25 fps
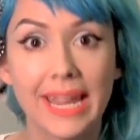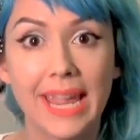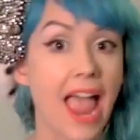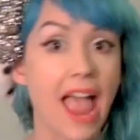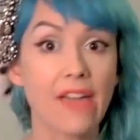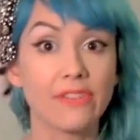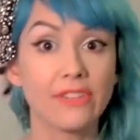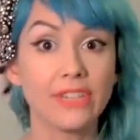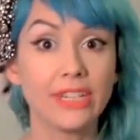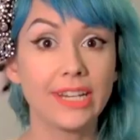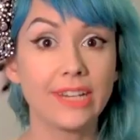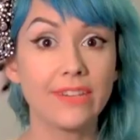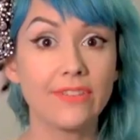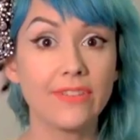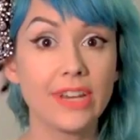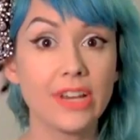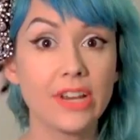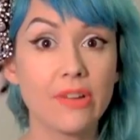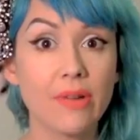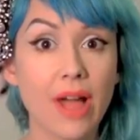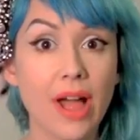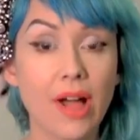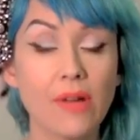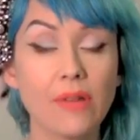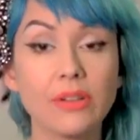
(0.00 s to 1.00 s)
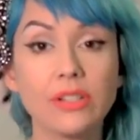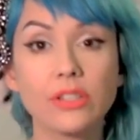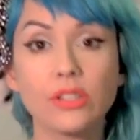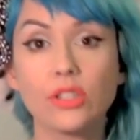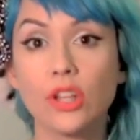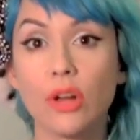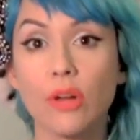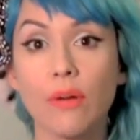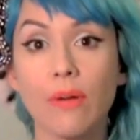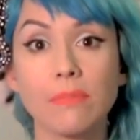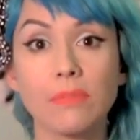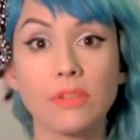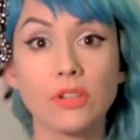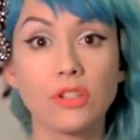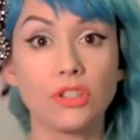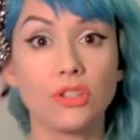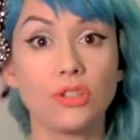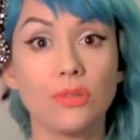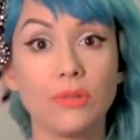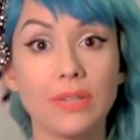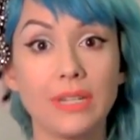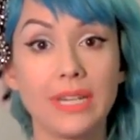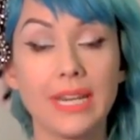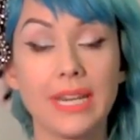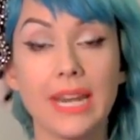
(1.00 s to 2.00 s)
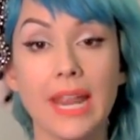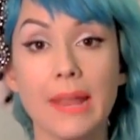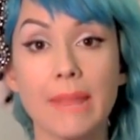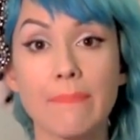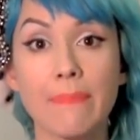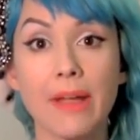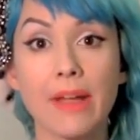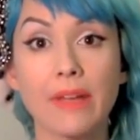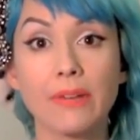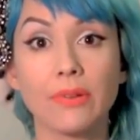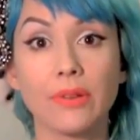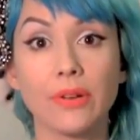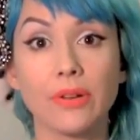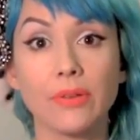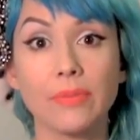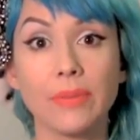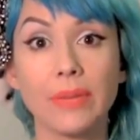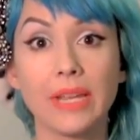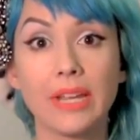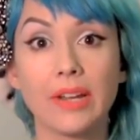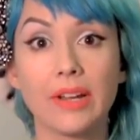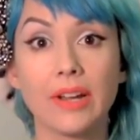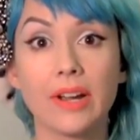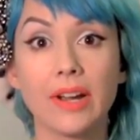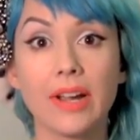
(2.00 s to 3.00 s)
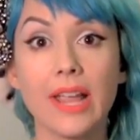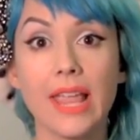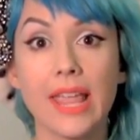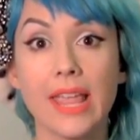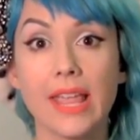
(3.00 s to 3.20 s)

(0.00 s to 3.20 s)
Have to get a video out, so I'm just doing it in my room here